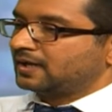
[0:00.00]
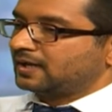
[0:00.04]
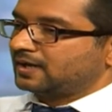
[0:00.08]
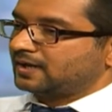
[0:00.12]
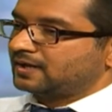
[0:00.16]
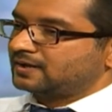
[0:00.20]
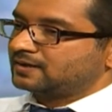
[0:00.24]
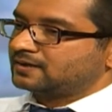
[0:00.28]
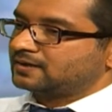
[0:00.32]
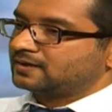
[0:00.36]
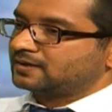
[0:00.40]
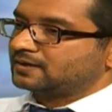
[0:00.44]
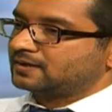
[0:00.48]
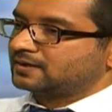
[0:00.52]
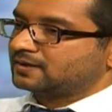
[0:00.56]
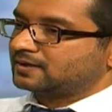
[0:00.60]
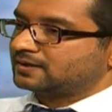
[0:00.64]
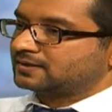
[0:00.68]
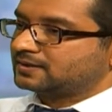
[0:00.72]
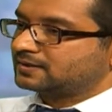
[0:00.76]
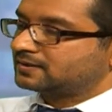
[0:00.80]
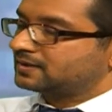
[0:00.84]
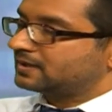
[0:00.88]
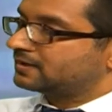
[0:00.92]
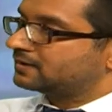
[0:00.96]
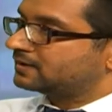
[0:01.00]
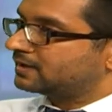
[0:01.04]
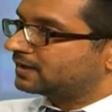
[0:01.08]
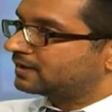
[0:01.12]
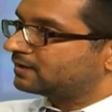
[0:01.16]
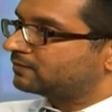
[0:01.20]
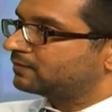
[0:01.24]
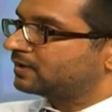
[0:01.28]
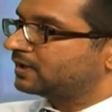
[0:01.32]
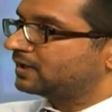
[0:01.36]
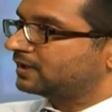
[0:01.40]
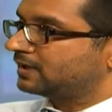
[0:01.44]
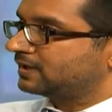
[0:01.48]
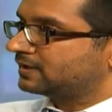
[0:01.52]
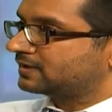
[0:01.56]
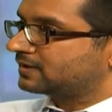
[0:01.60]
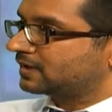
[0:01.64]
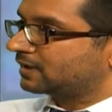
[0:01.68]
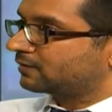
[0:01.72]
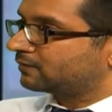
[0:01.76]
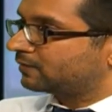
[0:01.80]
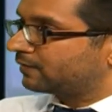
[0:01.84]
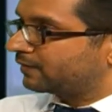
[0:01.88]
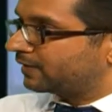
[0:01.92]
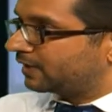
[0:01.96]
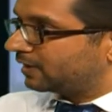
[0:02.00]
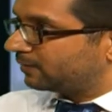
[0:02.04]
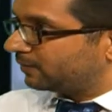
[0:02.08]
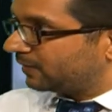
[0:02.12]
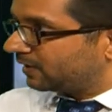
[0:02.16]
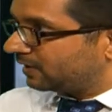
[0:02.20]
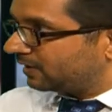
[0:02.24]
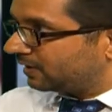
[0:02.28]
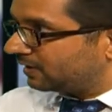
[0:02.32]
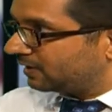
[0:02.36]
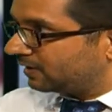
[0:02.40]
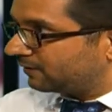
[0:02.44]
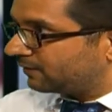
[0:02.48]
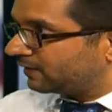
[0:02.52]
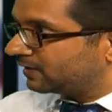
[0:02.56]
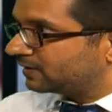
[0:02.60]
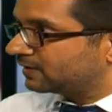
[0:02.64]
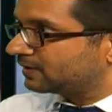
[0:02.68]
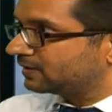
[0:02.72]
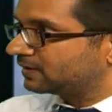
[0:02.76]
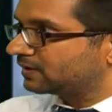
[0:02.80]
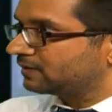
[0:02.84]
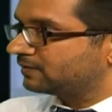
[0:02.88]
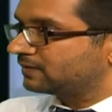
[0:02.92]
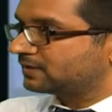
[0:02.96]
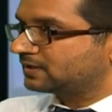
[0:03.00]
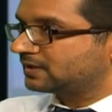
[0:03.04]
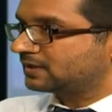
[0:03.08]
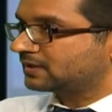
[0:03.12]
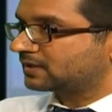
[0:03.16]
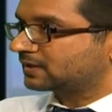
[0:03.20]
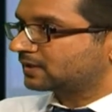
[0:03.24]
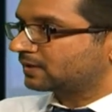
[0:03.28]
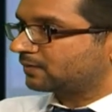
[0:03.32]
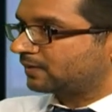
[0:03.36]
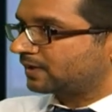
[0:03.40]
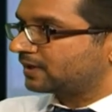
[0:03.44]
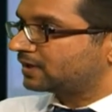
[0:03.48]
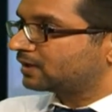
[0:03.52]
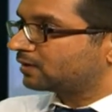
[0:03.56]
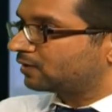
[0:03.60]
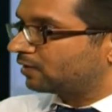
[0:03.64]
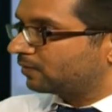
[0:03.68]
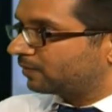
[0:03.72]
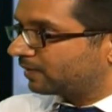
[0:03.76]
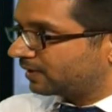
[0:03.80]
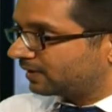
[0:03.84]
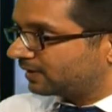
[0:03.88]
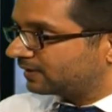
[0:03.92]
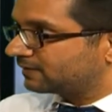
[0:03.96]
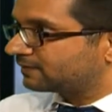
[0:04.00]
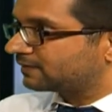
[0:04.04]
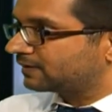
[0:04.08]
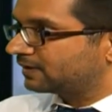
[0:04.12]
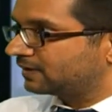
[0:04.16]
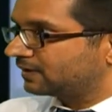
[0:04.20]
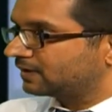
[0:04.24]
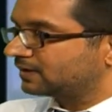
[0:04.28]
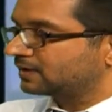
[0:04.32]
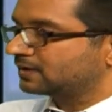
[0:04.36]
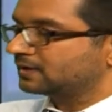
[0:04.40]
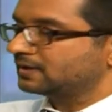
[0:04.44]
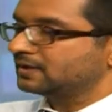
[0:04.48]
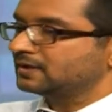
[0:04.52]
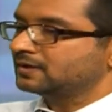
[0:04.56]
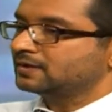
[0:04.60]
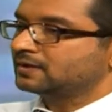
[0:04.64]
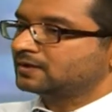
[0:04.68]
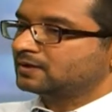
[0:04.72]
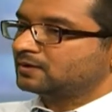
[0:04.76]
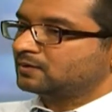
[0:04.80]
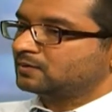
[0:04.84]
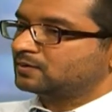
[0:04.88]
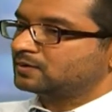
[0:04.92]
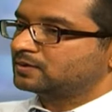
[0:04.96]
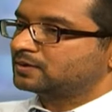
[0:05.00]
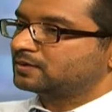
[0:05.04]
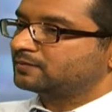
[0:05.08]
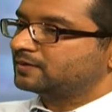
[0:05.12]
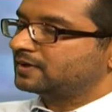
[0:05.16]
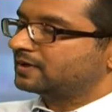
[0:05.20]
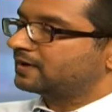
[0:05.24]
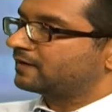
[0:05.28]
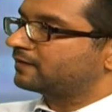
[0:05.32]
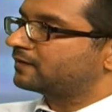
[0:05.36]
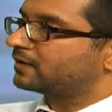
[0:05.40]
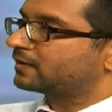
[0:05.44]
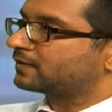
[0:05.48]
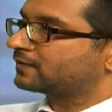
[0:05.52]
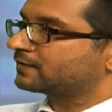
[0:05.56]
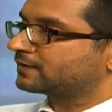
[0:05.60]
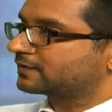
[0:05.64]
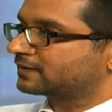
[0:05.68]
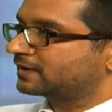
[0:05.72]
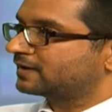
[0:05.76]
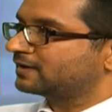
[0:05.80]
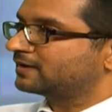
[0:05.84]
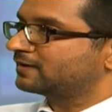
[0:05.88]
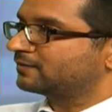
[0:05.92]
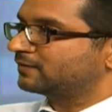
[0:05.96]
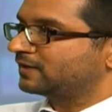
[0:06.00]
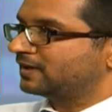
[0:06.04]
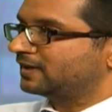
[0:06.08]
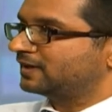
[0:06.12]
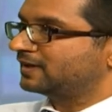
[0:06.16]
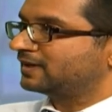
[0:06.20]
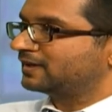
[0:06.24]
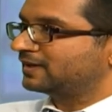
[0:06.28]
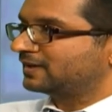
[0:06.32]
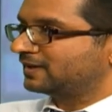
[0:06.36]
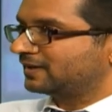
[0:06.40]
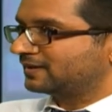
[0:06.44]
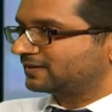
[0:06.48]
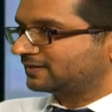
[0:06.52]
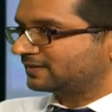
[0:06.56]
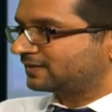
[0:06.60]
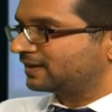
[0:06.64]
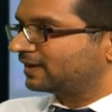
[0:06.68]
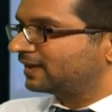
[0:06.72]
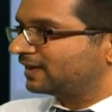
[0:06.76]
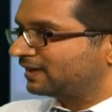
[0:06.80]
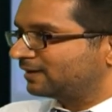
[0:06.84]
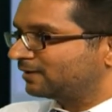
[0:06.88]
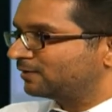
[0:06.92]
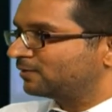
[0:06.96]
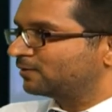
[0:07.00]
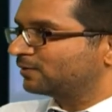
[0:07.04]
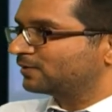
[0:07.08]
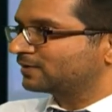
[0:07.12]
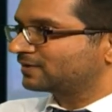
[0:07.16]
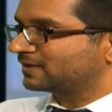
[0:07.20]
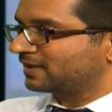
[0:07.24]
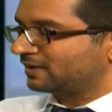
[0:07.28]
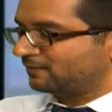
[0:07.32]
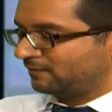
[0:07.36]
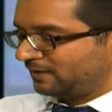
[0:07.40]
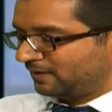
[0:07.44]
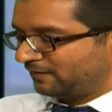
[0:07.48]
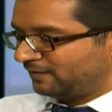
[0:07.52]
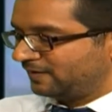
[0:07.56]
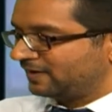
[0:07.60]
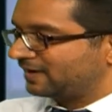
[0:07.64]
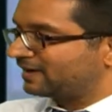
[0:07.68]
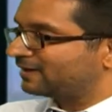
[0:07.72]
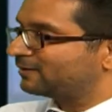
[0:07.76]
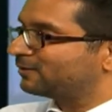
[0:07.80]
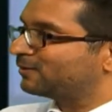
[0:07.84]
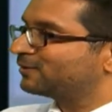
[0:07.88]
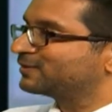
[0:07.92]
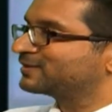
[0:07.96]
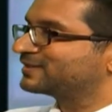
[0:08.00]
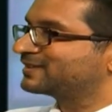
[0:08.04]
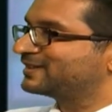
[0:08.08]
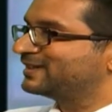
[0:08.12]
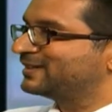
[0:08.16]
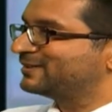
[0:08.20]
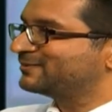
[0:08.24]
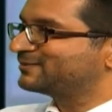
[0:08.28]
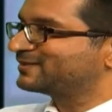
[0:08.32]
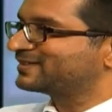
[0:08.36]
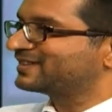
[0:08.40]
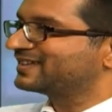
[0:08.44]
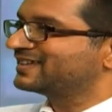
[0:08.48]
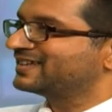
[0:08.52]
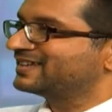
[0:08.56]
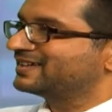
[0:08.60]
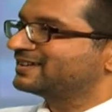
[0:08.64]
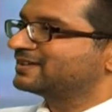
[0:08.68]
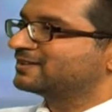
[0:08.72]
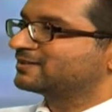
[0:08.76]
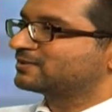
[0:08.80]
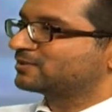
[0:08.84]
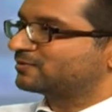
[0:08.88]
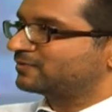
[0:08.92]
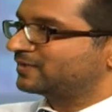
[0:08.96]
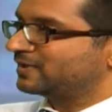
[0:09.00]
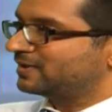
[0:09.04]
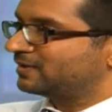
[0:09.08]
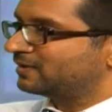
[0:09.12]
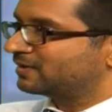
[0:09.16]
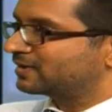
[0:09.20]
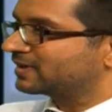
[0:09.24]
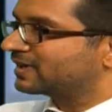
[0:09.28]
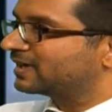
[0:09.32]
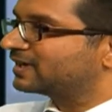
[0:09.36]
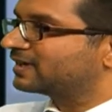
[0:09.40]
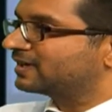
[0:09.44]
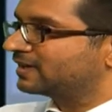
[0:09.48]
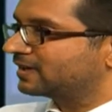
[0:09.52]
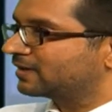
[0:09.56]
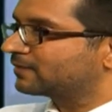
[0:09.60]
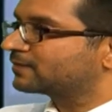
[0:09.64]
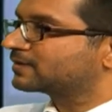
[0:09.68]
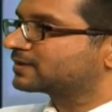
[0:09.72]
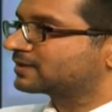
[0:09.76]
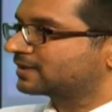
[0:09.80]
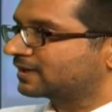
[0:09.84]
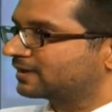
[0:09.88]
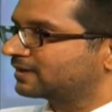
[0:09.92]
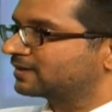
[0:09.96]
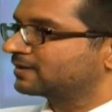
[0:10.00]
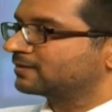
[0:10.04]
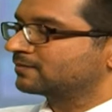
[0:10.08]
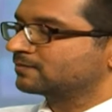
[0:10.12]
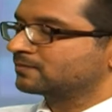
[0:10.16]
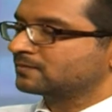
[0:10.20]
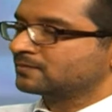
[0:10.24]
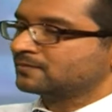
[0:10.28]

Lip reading: And other than that, we check for vitamin D deficiency, which is quite common in Sri Lanka. Although we have a lot of sun, we stay indoors and we wear long sleeves, so we don't get enough sun.